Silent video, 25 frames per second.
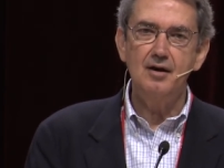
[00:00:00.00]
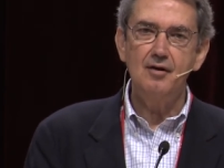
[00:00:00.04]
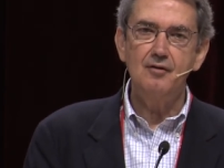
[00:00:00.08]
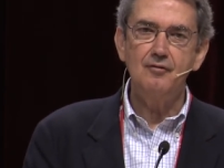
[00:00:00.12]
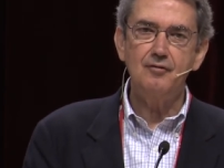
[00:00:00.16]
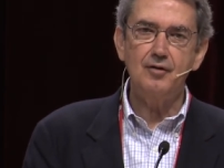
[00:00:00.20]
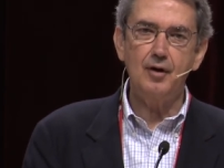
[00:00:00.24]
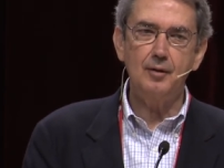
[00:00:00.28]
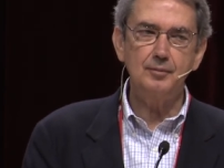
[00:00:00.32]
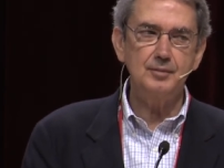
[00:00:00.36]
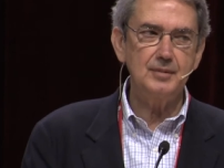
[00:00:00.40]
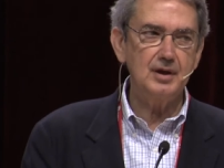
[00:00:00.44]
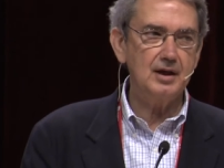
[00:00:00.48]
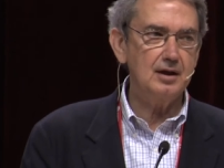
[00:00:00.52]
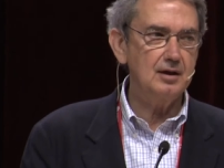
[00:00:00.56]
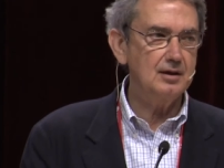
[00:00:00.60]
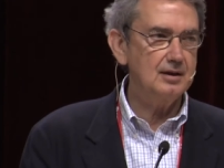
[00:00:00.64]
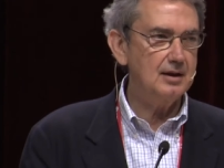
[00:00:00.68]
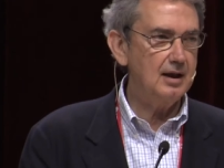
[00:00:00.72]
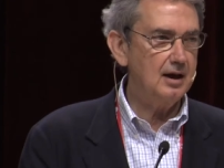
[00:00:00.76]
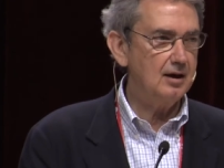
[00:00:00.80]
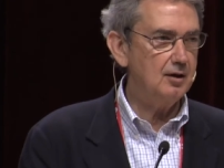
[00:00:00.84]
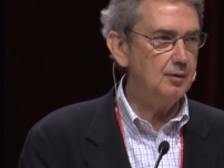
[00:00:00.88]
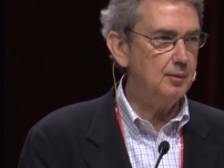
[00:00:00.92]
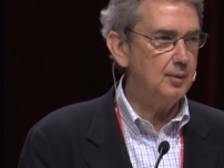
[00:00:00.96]
from the
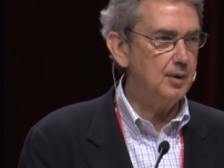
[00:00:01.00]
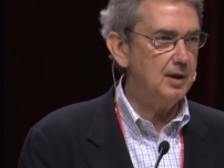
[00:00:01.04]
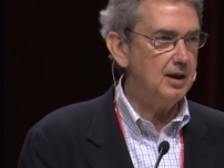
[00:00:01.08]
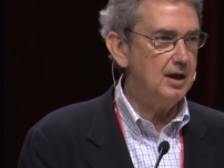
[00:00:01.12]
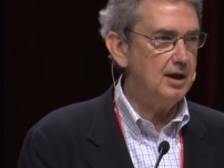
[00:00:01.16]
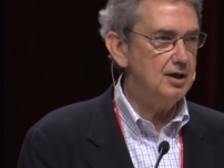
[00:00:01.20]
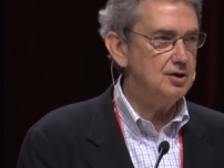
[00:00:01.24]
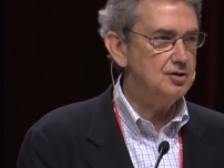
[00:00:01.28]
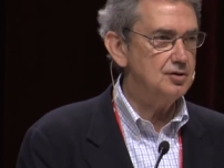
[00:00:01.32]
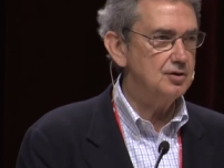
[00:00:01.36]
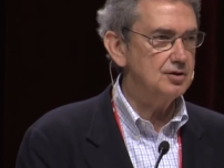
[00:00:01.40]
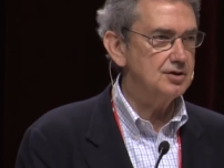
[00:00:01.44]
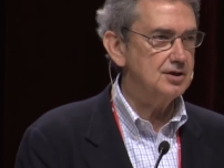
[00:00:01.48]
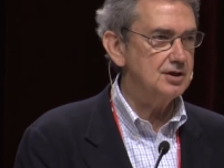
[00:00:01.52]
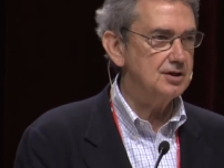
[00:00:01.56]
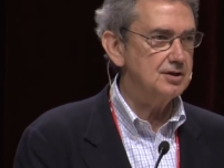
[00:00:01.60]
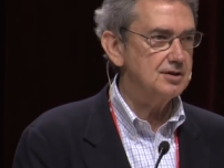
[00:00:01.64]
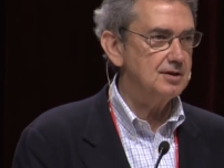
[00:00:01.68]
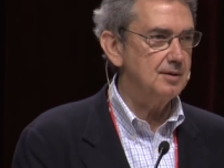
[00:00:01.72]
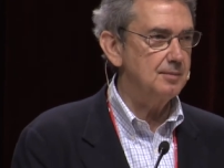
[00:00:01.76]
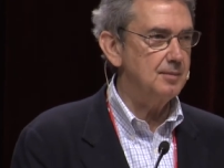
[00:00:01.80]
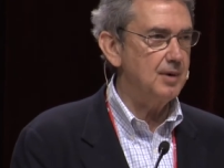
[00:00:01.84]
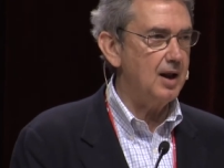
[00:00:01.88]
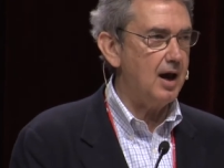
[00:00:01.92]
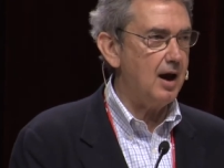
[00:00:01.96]
telecommunication
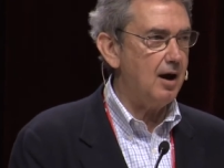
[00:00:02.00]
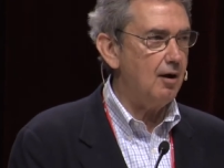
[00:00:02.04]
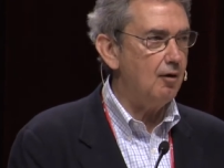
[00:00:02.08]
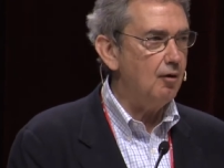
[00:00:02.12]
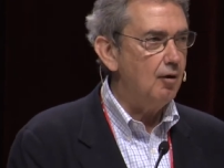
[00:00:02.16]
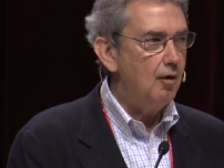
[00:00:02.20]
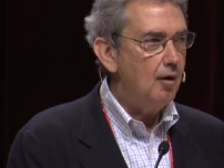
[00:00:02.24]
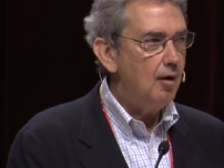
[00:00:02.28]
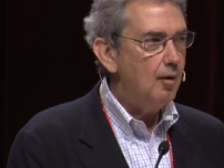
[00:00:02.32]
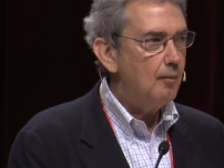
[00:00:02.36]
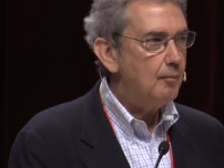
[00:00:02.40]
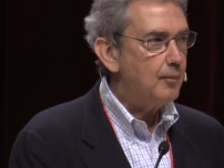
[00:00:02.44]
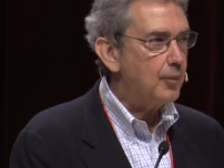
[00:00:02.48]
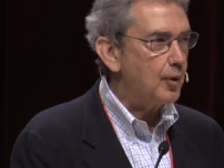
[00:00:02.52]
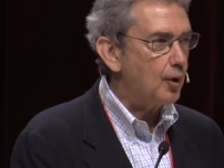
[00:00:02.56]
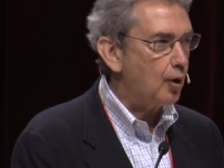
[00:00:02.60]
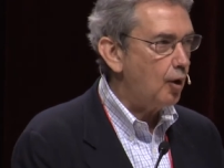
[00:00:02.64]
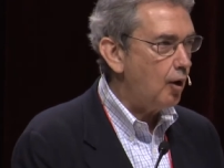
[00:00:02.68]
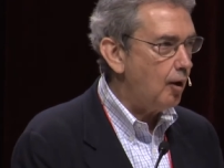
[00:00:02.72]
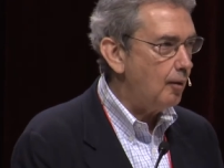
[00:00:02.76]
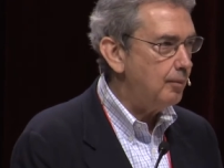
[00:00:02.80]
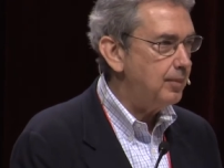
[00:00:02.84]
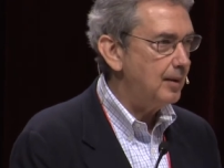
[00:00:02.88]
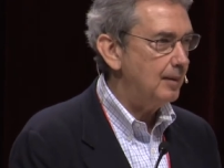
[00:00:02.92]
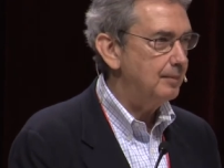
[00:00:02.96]
system. Now,
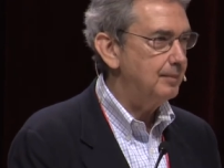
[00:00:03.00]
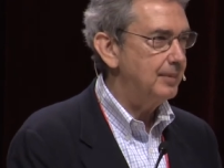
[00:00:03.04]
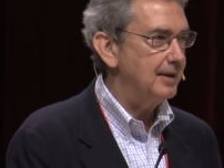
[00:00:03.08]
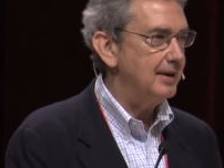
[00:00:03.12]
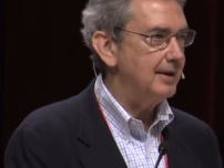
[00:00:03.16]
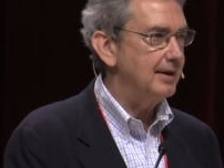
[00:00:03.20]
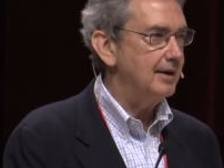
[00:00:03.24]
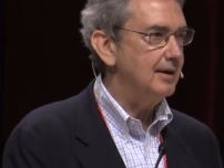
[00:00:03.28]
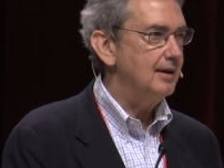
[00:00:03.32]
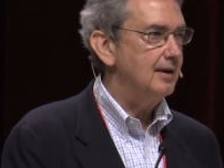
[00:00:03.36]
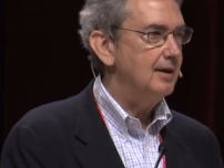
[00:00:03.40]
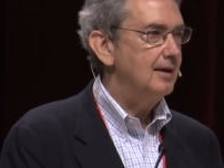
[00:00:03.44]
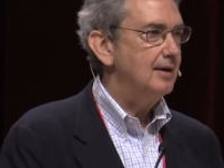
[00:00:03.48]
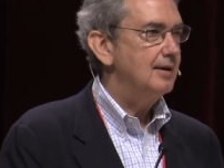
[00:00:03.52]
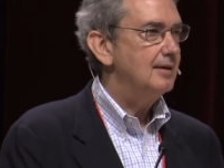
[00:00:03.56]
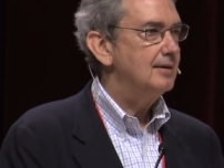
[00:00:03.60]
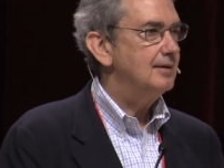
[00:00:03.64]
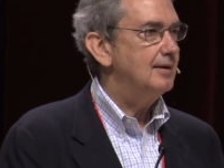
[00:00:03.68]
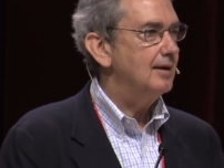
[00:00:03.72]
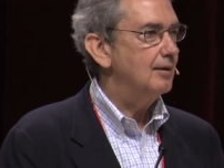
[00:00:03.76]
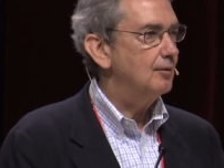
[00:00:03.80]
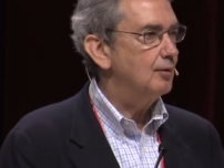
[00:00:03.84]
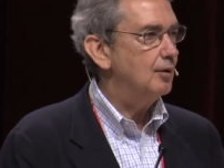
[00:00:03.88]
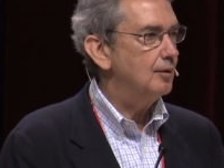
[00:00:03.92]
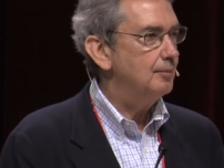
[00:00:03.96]
probably
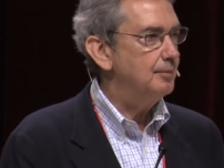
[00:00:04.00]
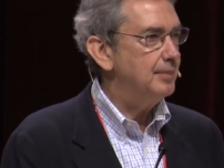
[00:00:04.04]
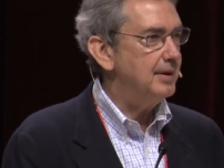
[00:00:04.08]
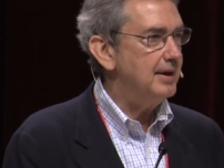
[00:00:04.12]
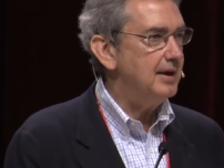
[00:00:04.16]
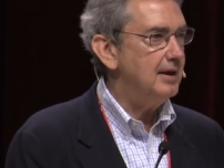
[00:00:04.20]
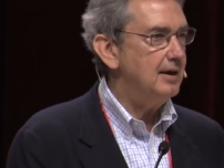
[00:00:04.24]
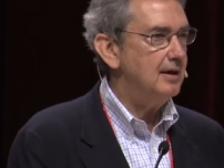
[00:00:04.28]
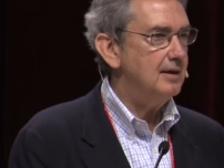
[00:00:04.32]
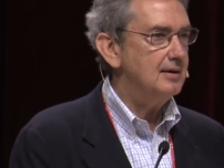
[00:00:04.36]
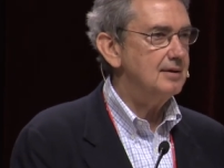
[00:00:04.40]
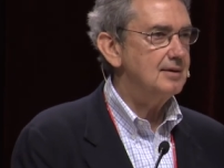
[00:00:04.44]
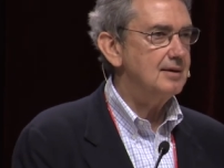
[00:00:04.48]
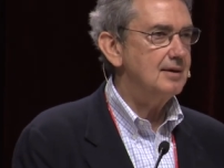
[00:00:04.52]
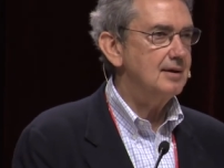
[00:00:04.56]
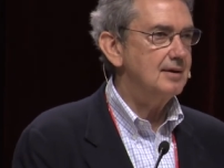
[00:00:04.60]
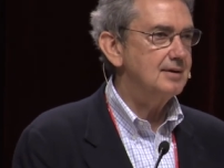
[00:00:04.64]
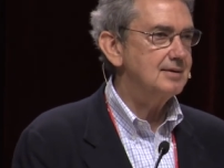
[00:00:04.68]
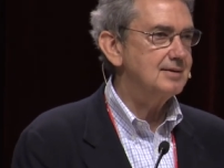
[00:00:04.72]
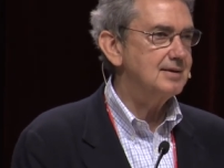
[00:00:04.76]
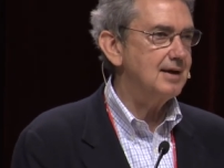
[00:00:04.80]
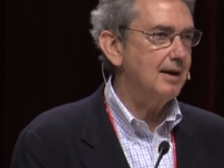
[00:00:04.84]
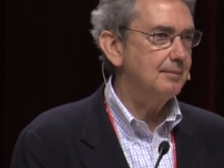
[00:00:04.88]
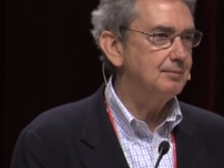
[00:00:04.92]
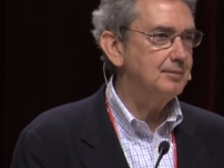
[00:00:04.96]
there will be
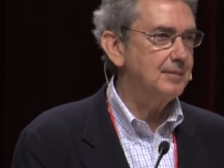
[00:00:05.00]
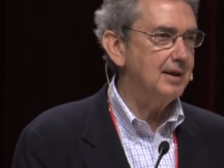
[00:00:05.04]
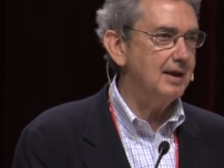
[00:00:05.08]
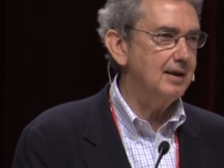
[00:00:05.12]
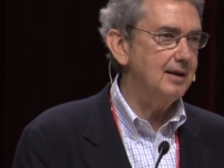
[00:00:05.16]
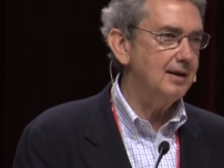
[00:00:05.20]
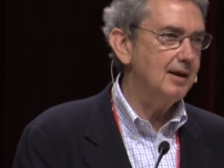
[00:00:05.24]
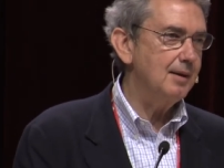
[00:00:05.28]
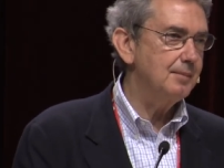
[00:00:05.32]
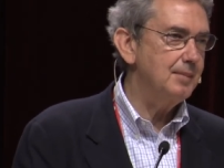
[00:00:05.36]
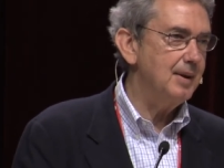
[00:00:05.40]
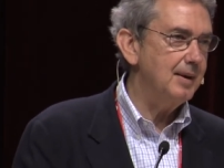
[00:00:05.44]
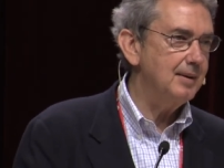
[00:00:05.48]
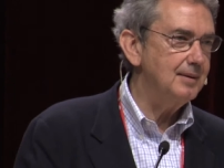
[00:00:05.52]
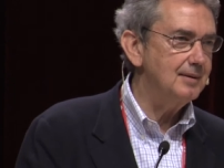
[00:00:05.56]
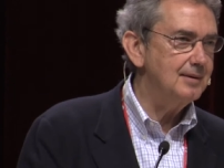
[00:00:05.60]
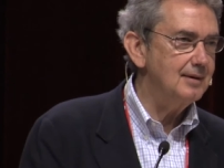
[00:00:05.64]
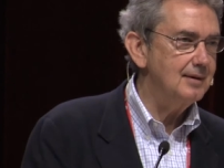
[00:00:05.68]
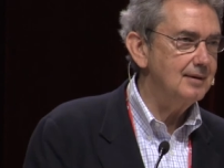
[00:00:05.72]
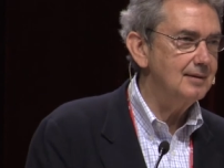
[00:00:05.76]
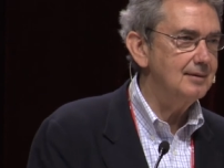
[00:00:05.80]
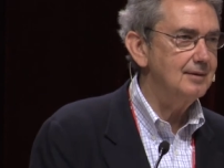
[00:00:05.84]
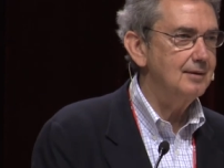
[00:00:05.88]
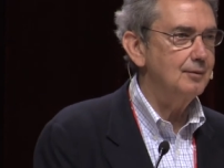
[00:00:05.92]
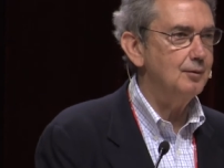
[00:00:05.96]
something, I mean,
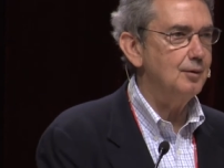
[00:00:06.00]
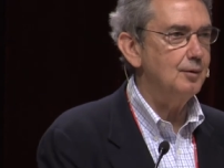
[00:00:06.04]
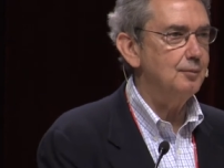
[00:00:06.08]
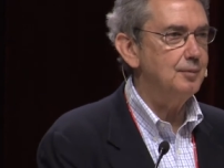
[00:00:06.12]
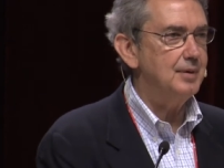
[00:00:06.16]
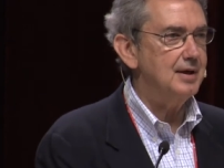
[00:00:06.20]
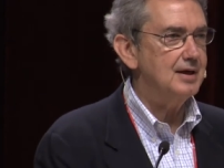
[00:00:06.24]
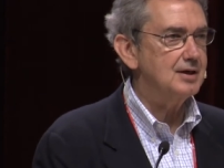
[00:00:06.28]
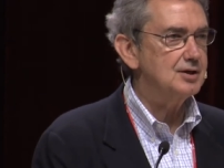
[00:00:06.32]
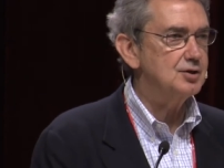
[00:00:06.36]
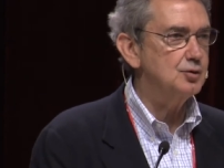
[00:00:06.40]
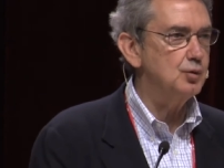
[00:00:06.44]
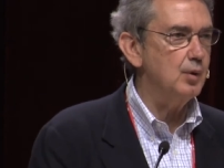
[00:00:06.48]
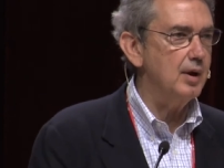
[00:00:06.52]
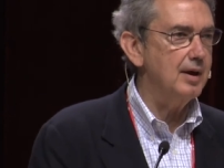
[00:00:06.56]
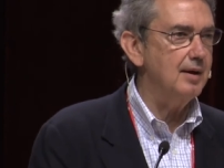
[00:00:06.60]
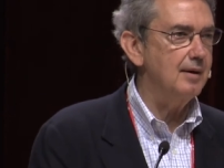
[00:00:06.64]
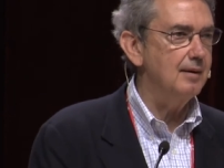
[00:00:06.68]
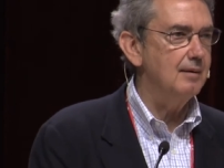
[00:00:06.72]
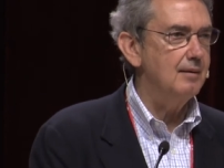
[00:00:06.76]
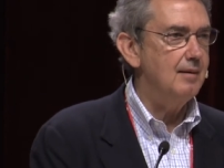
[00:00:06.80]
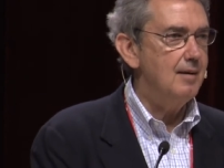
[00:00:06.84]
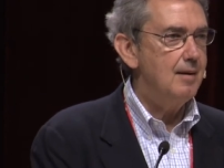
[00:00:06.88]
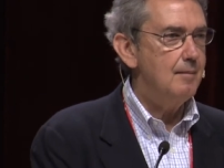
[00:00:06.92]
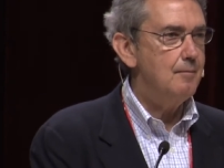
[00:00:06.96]
there will be a swing
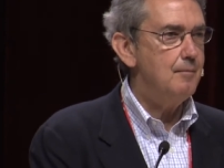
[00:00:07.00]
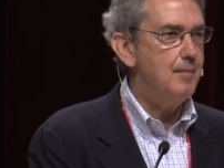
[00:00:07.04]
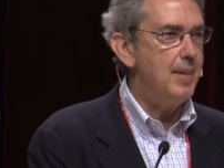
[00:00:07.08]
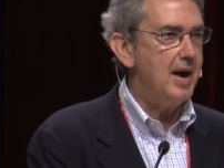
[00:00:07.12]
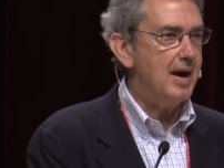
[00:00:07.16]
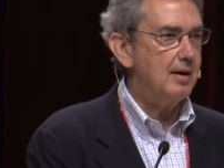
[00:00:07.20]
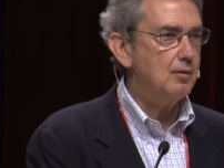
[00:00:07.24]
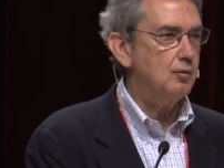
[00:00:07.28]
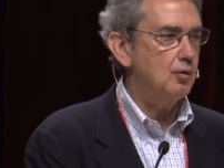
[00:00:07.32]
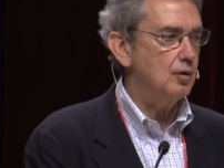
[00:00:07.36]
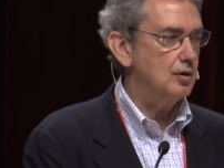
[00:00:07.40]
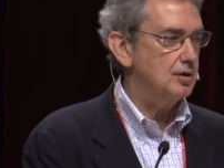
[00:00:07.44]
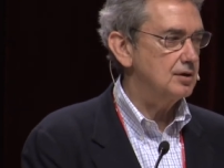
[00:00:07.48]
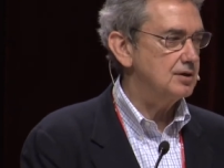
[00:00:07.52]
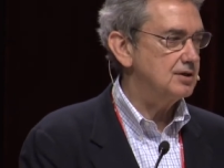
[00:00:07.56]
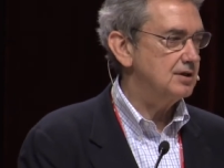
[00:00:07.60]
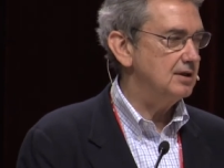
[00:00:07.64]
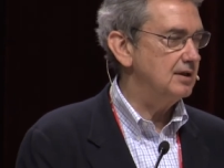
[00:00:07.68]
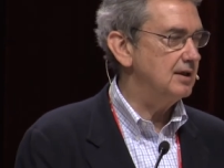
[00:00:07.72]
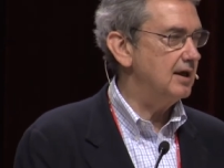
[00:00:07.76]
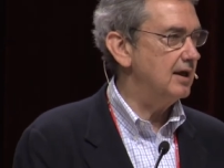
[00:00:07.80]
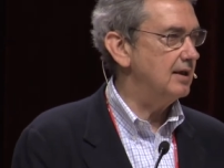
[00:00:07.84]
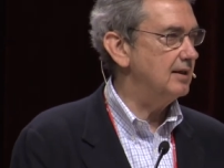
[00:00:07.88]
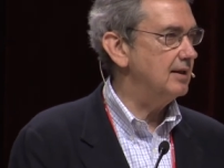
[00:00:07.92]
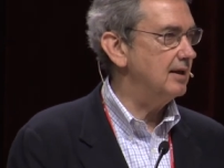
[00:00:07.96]
backwards in
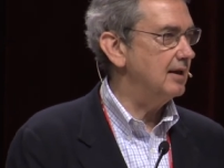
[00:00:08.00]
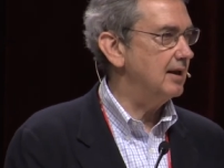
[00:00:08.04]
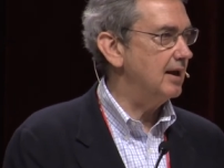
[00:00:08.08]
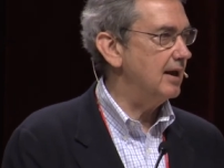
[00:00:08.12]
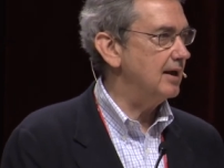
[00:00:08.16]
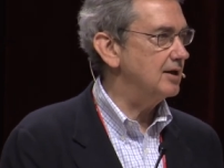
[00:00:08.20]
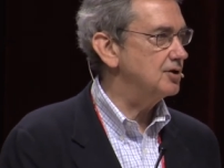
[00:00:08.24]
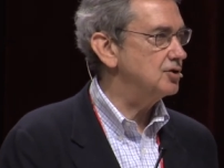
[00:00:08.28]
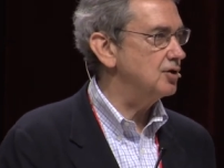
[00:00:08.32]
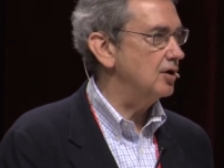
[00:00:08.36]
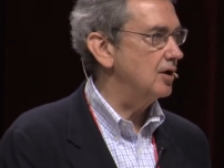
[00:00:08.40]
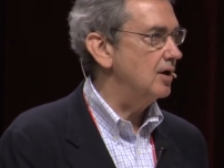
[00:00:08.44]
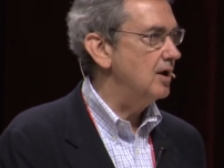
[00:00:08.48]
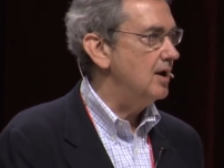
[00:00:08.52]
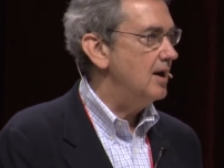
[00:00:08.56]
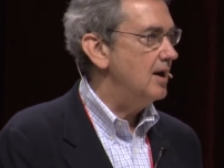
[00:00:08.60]
that direction.